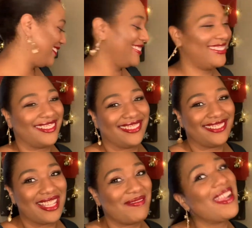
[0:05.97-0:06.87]
Ah!
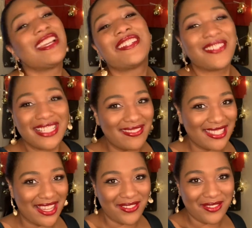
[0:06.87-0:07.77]
Merry Christmas,
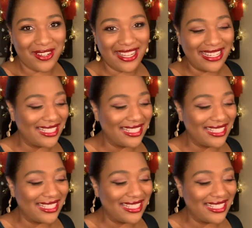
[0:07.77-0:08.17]
everyone.